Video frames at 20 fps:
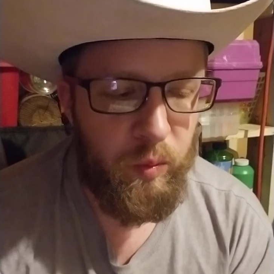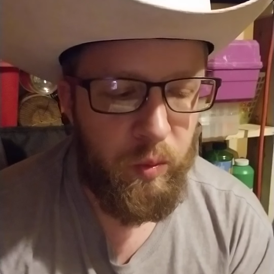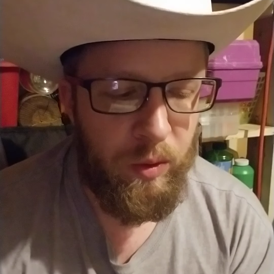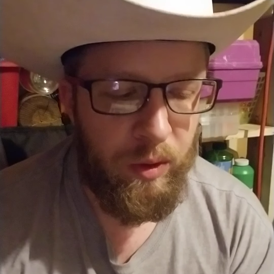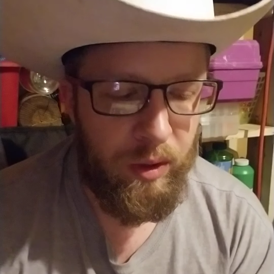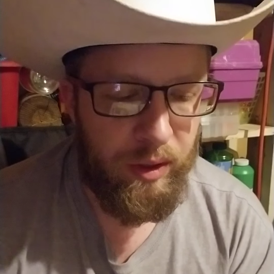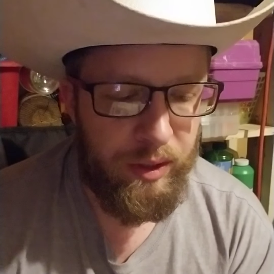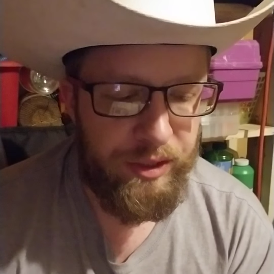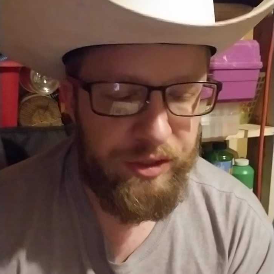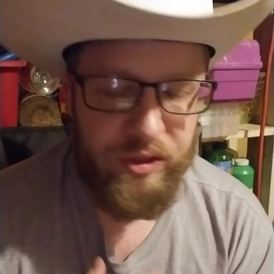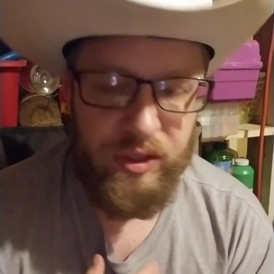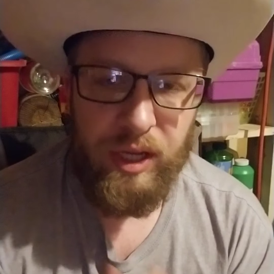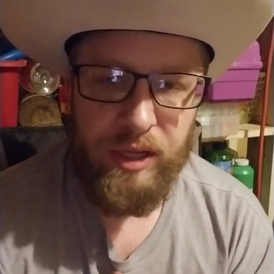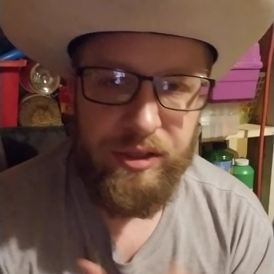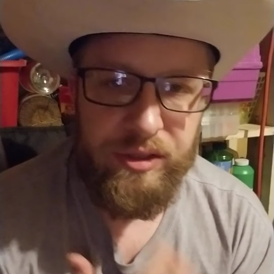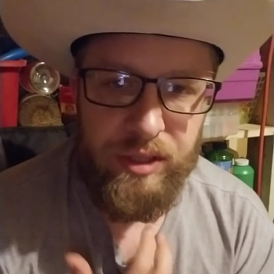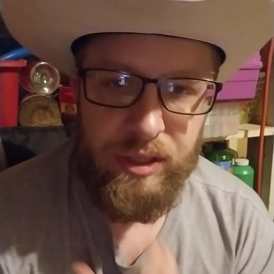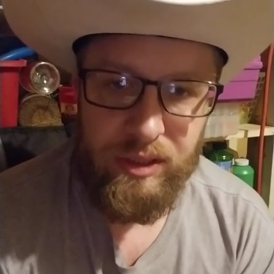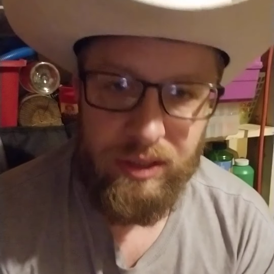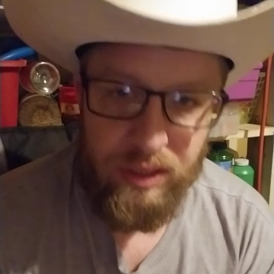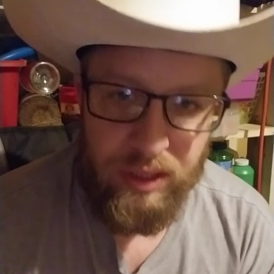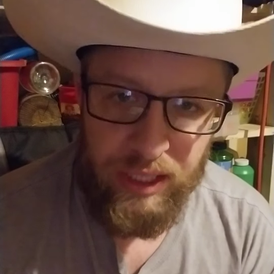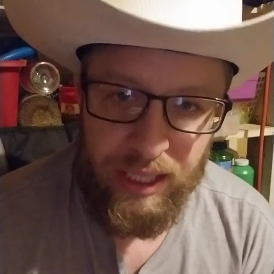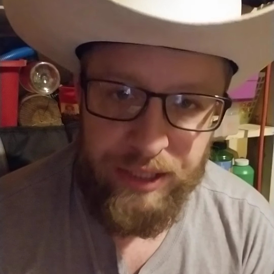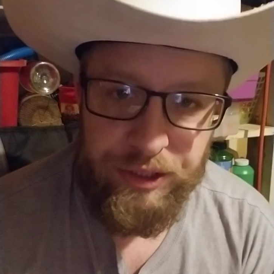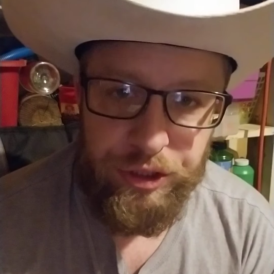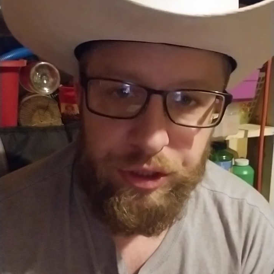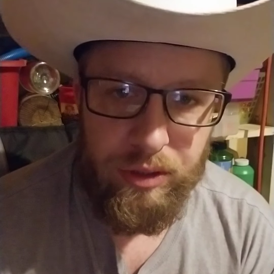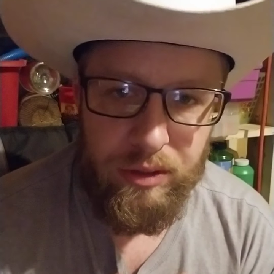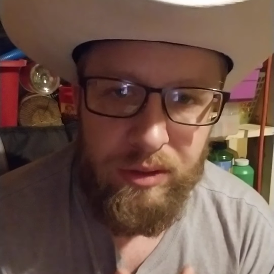were discussed in the
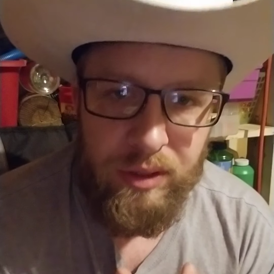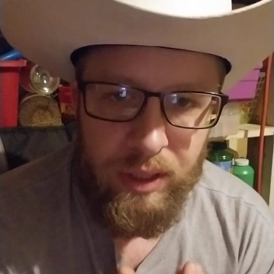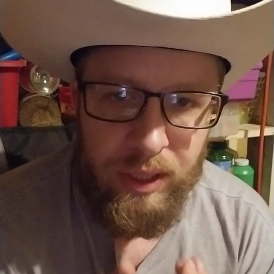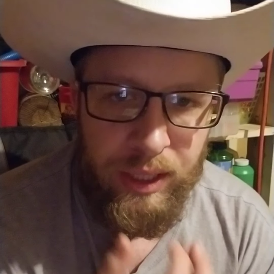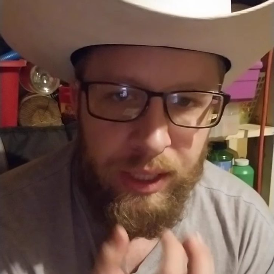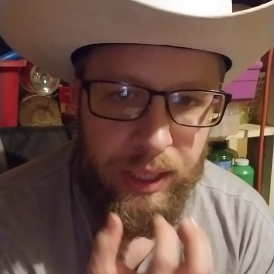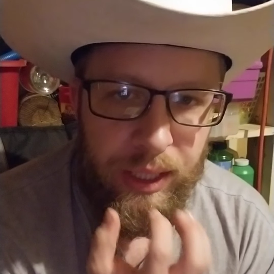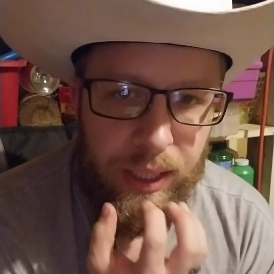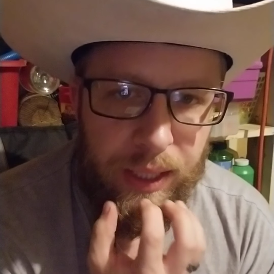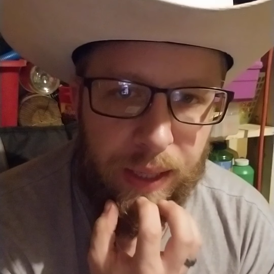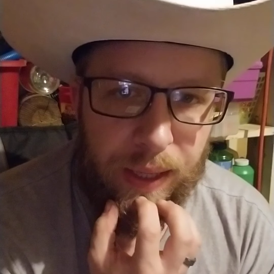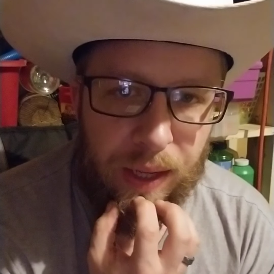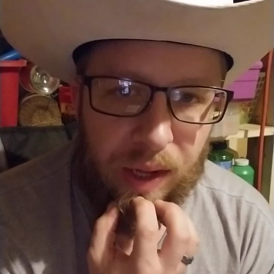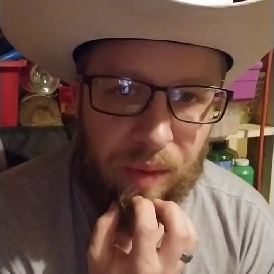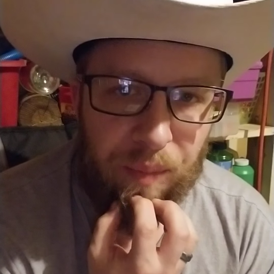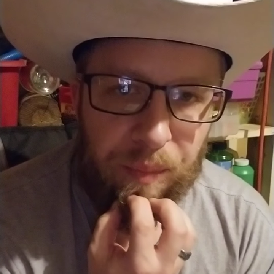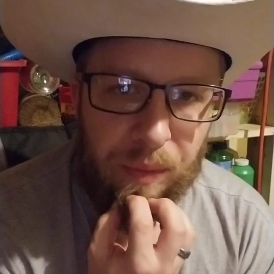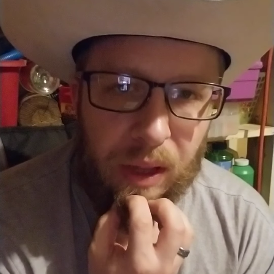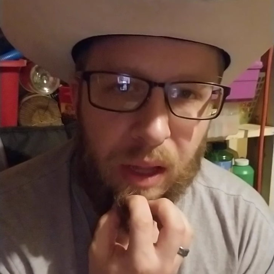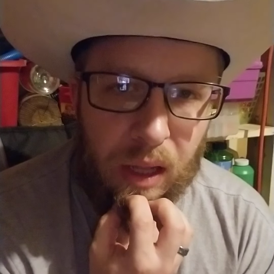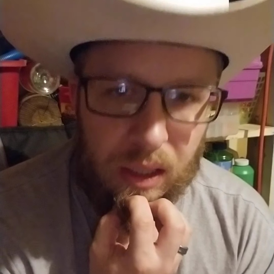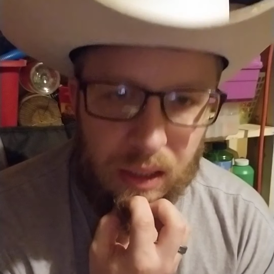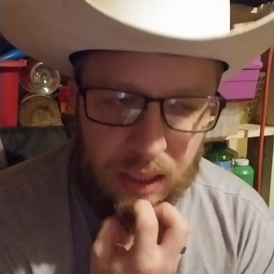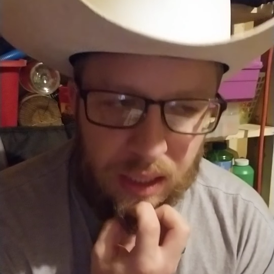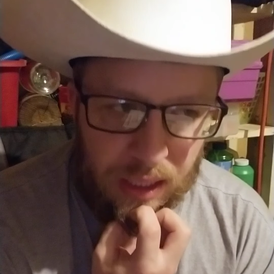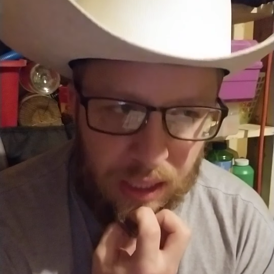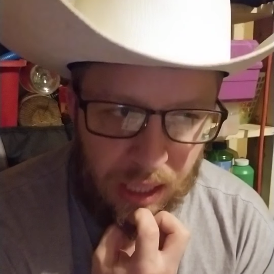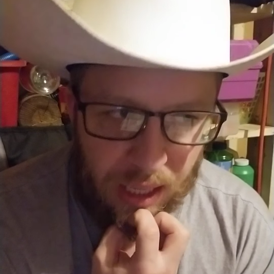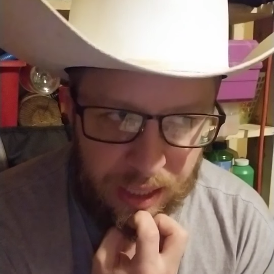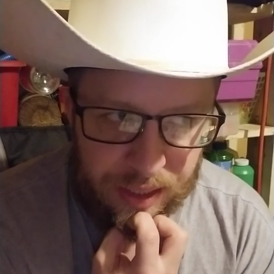lecture. A
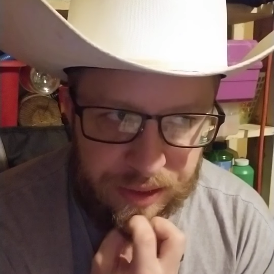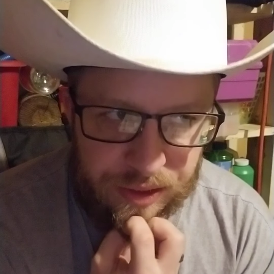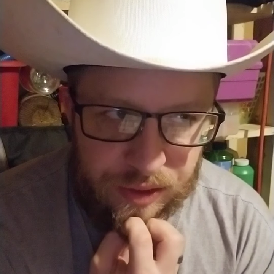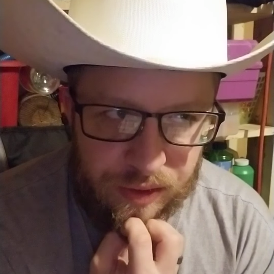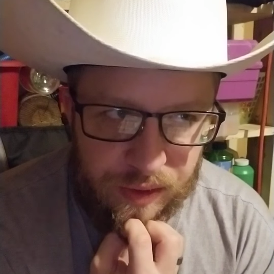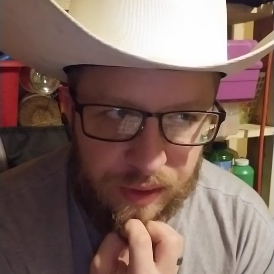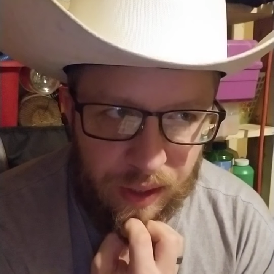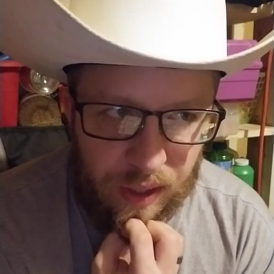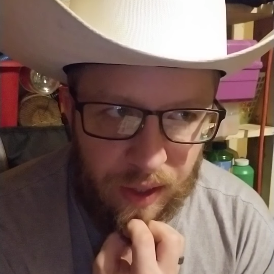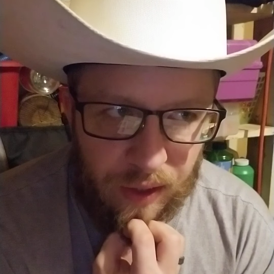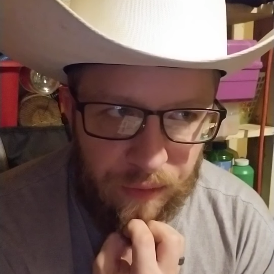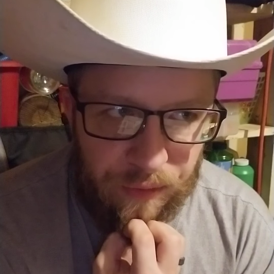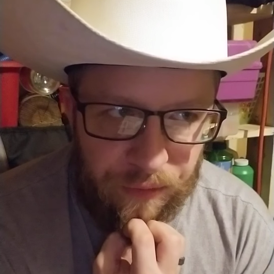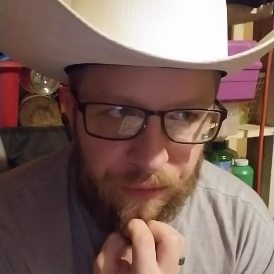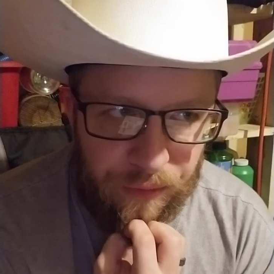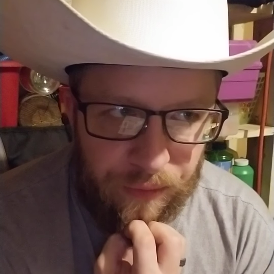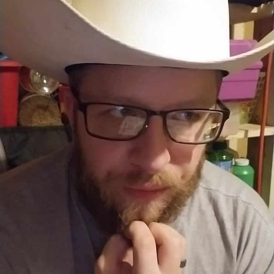lot of stuff,